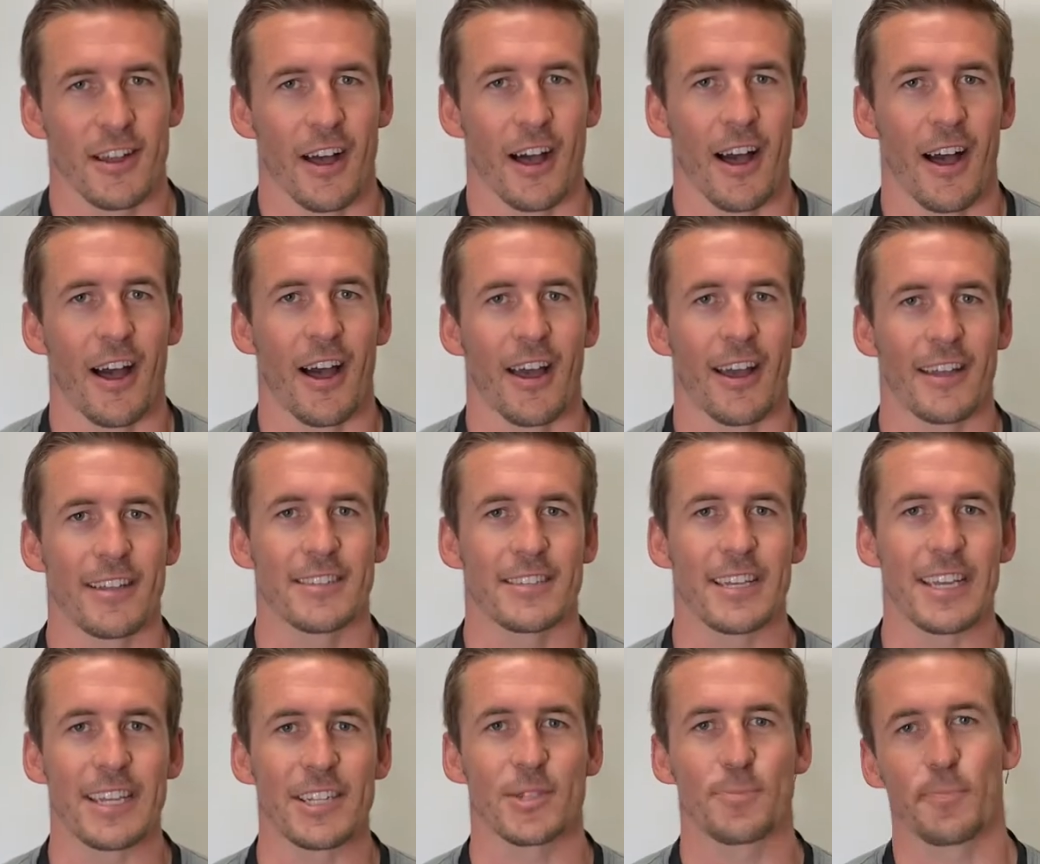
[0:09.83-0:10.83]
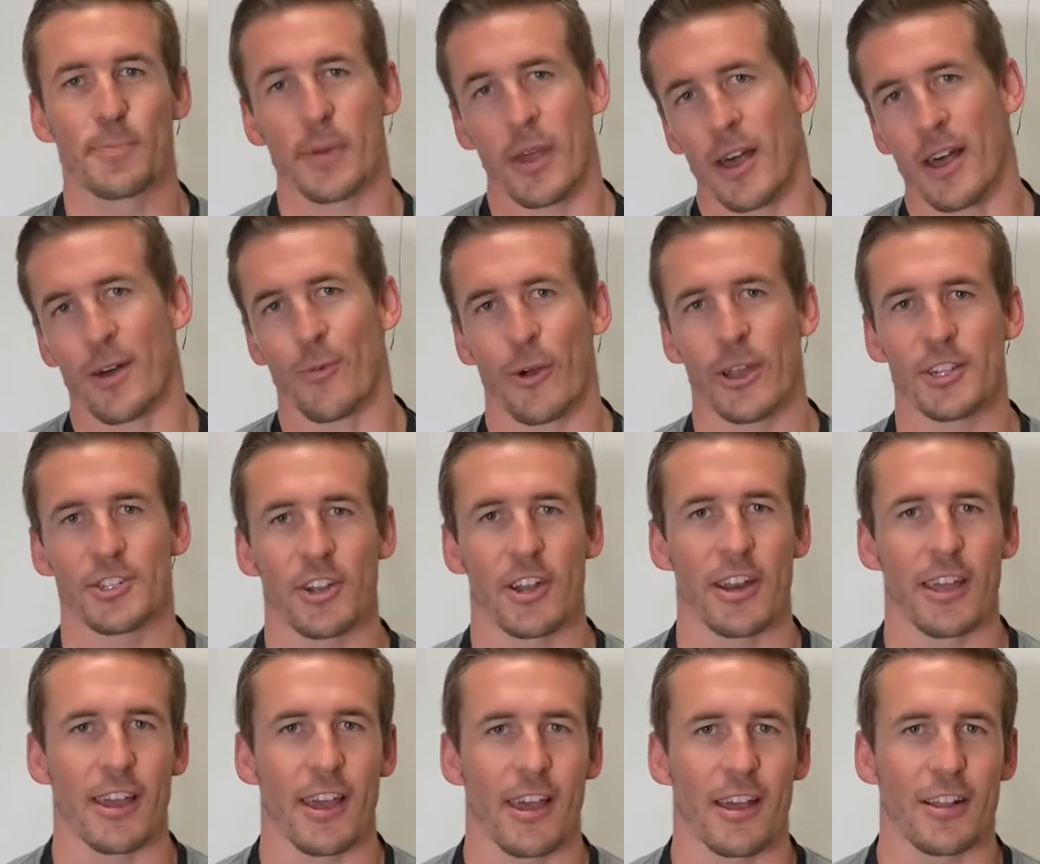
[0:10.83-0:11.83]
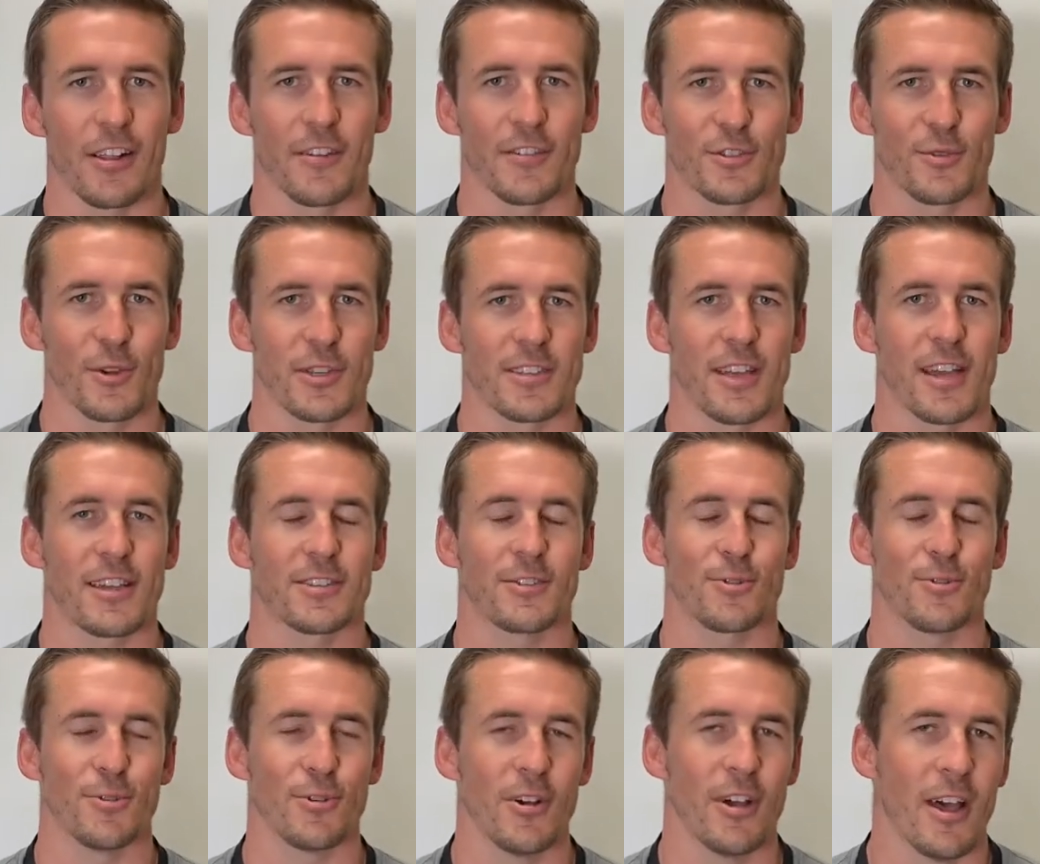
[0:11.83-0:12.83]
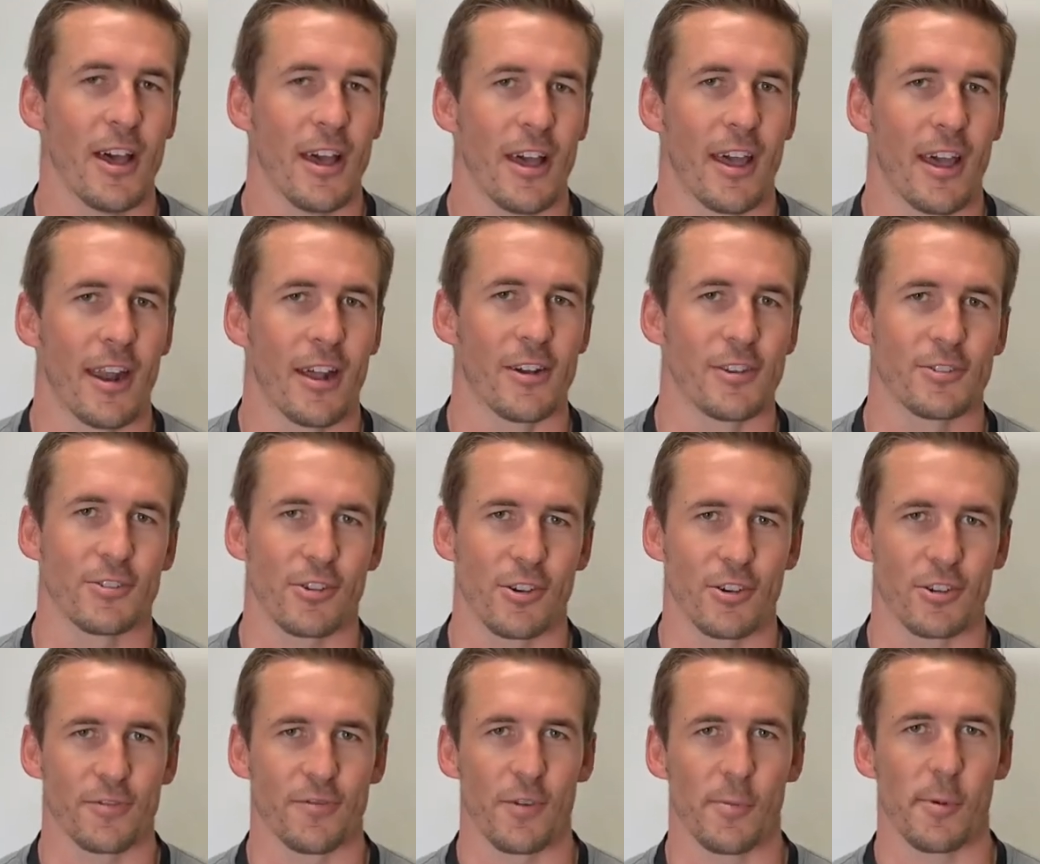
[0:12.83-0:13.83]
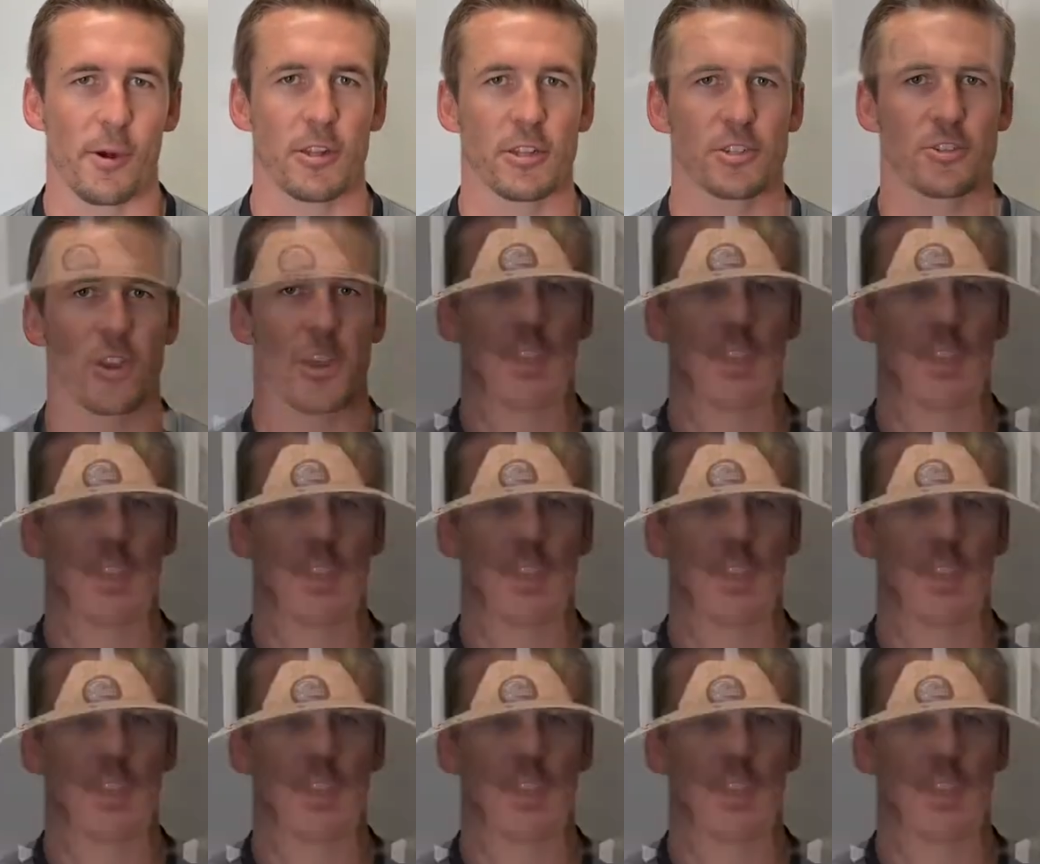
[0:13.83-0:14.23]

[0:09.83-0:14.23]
I teach uh, weight training at Clovis West High School. I also coach football and track.